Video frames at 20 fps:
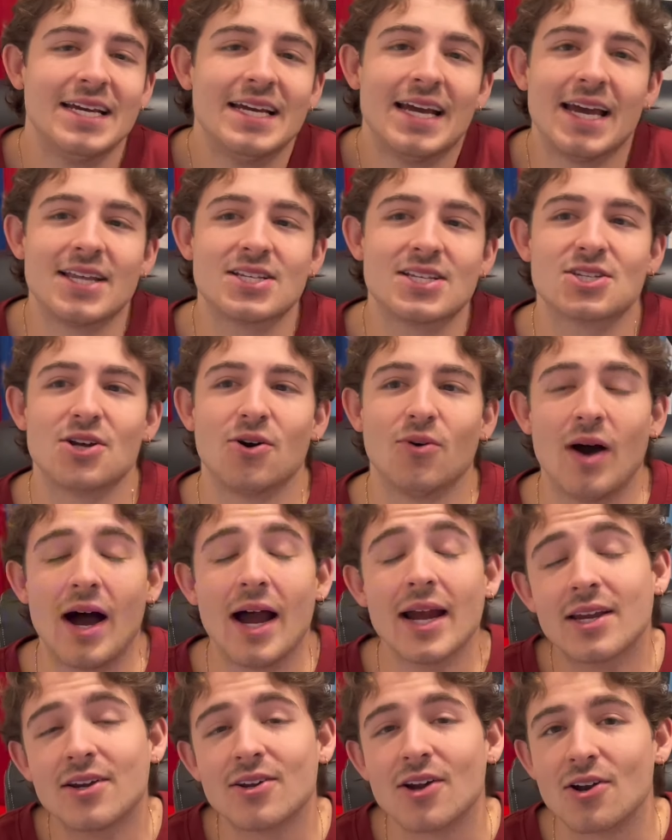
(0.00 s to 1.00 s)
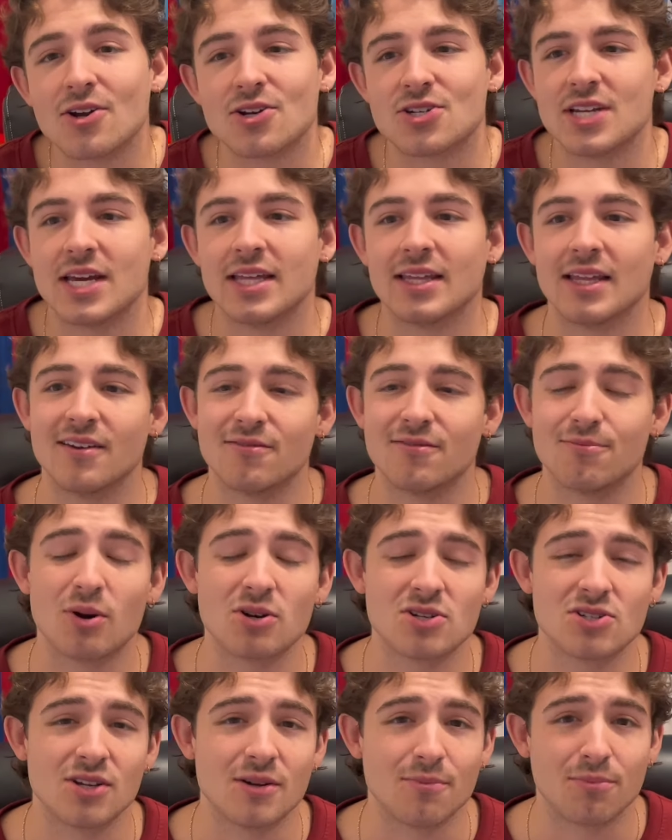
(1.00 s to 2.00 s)
And so I could understand that if
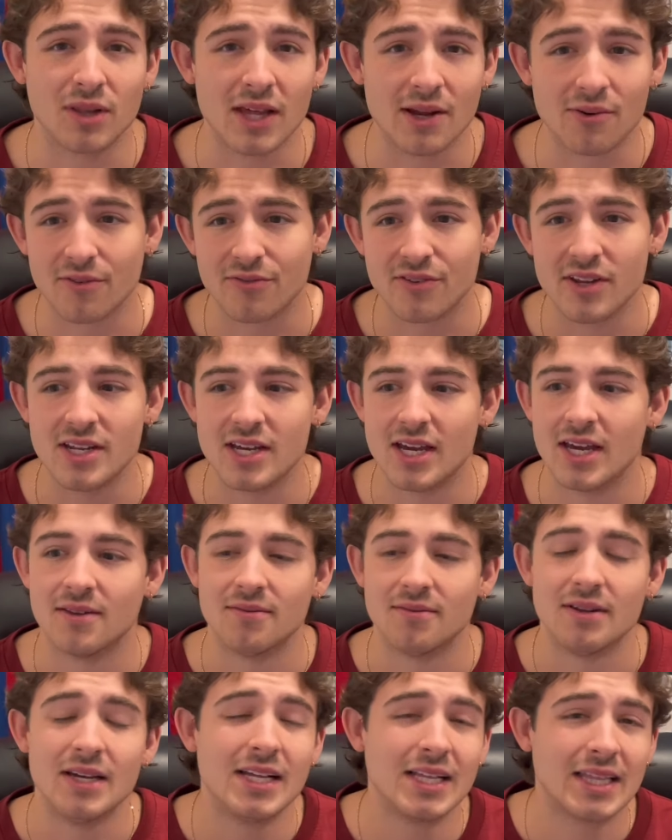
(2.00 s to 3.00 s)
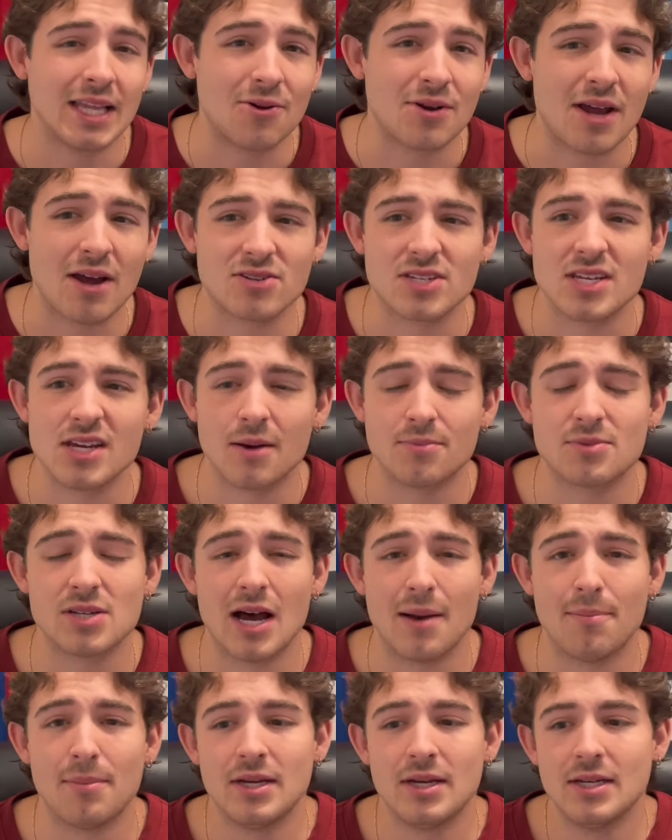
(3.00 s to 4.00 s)
Barcelona play Rafinha and Lewandowski up
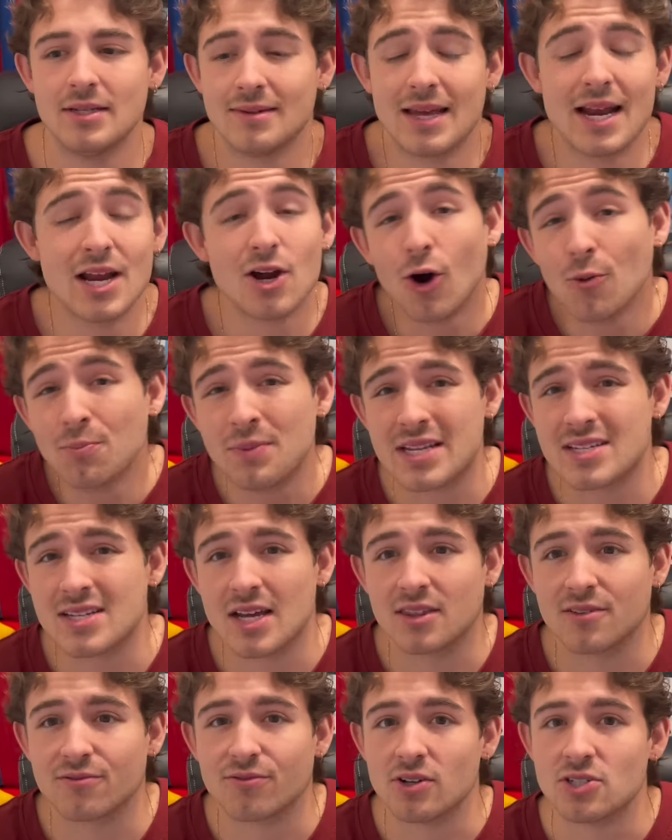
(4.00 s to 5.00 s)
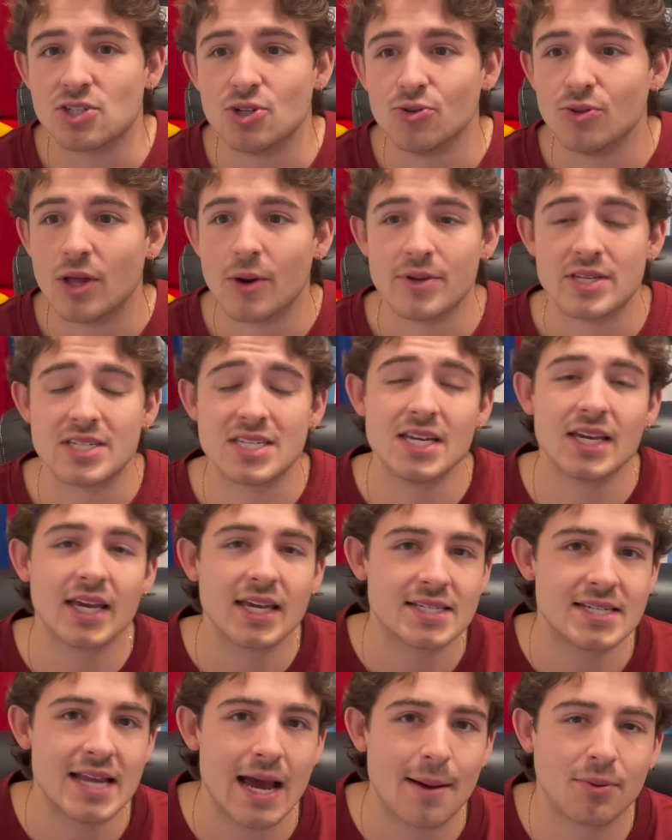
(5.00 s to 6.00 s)
top, and I hope that's not the front two that we see
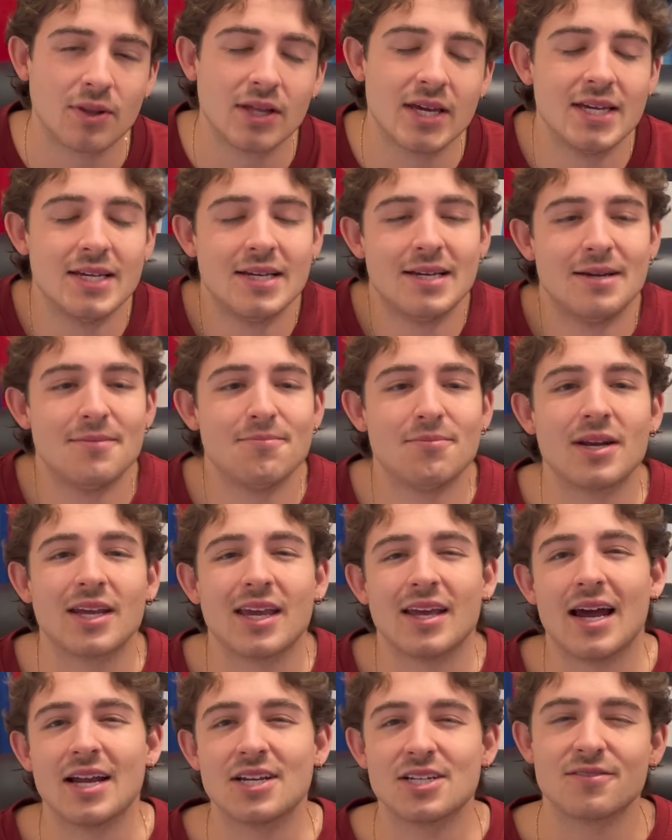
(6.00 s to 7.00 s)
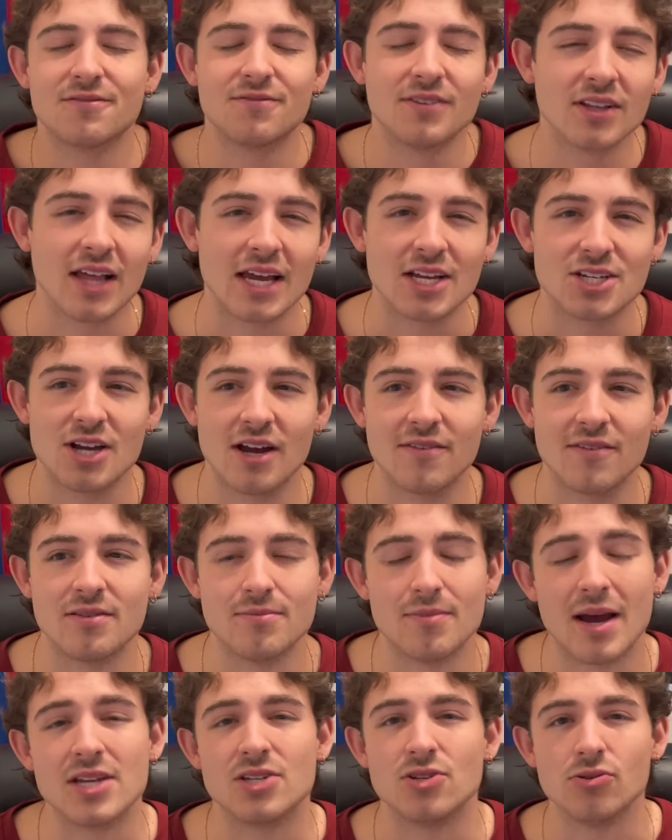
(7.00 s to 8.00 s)
against Napoli, but again, I just feel like Xavi
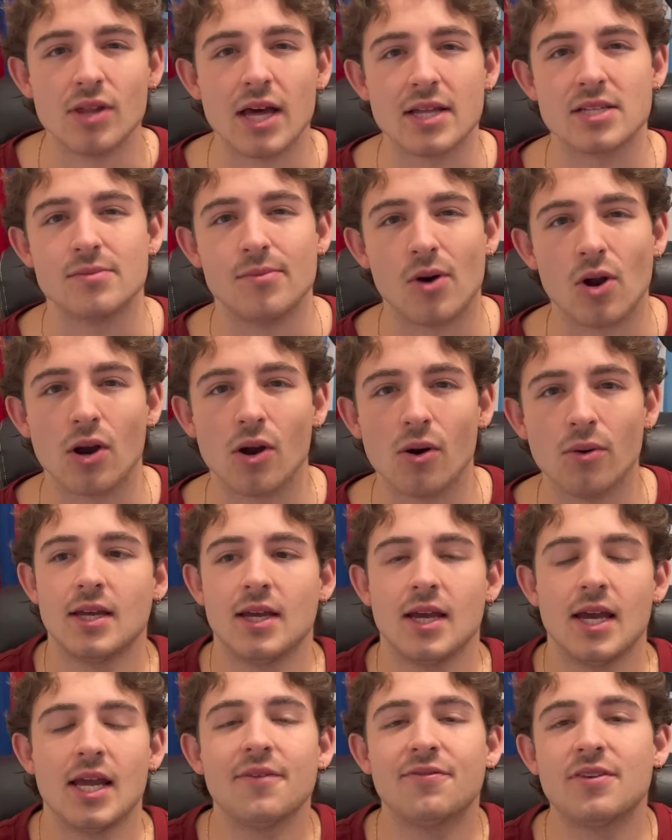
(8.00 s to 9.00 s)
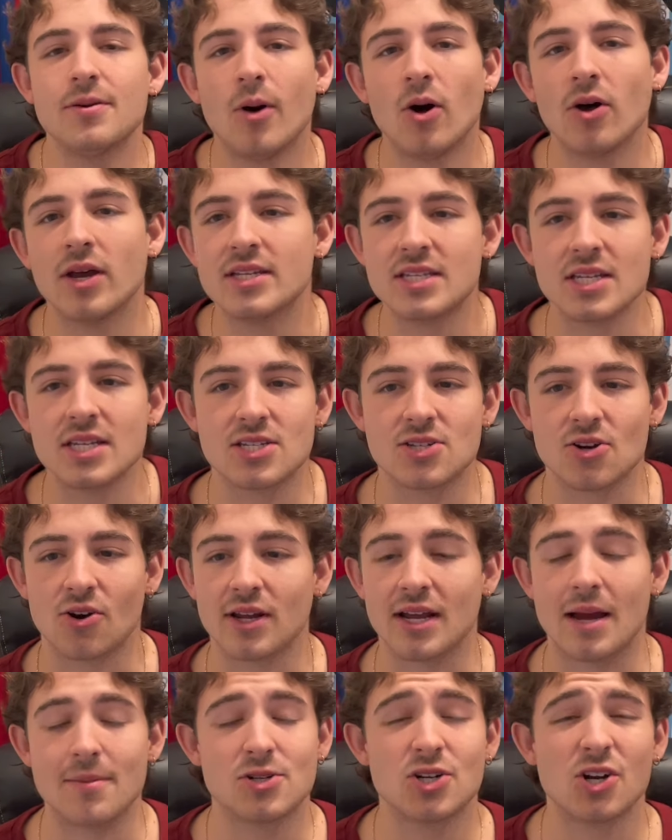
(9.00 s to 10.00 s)
might do that tomorrow. And if Yamal isn't starting,
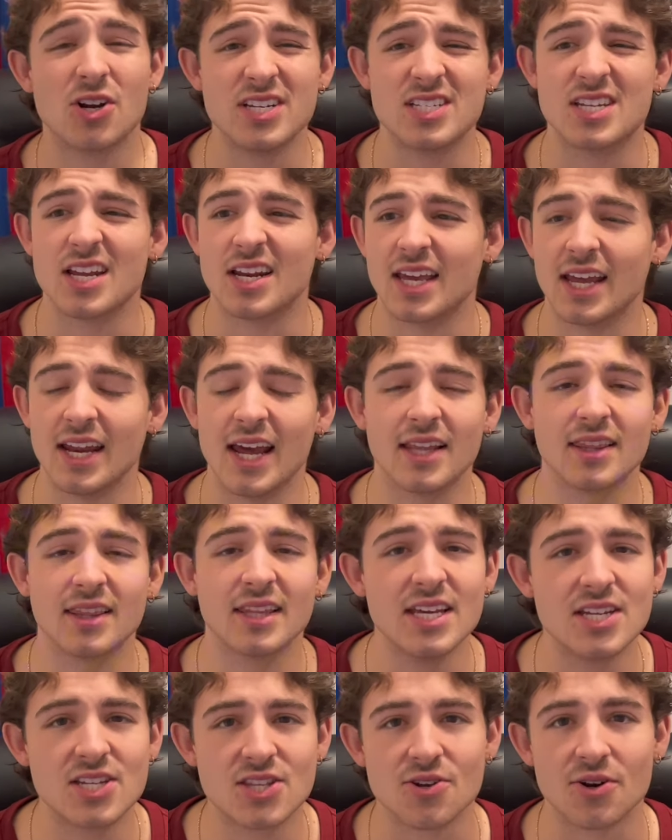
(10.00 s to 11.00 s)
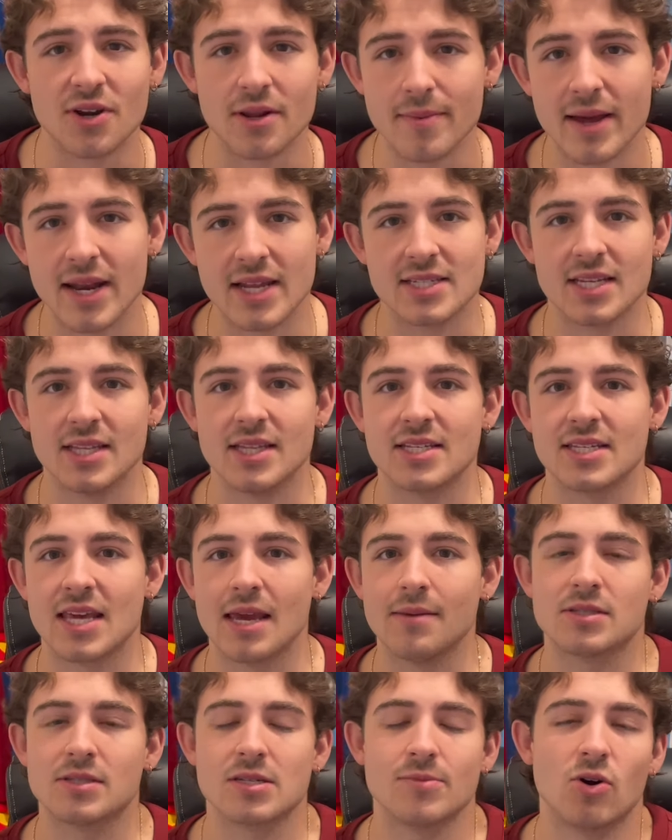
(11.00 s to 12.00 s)
I'm sure he's going to get at least 30 minutes in this
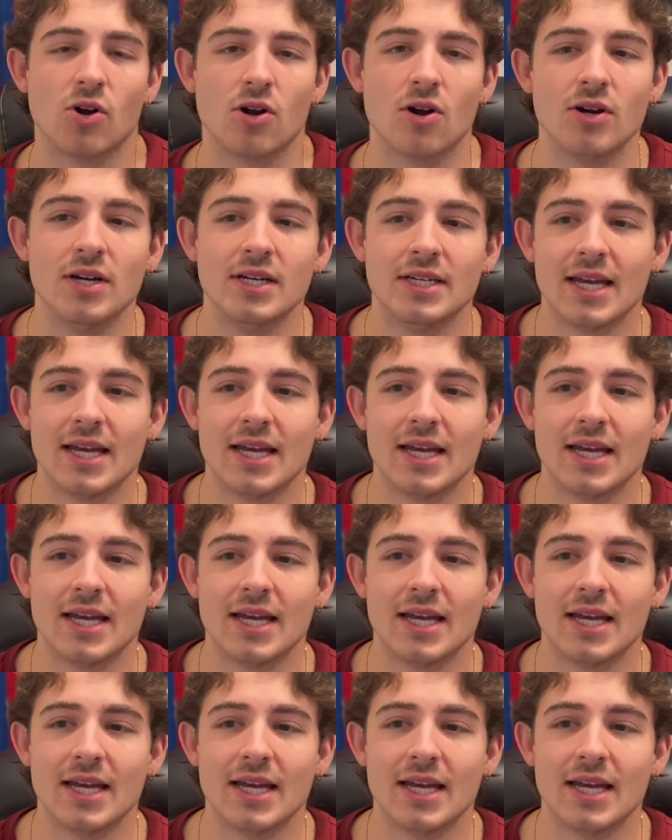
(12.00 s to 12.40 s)
game tomorrow.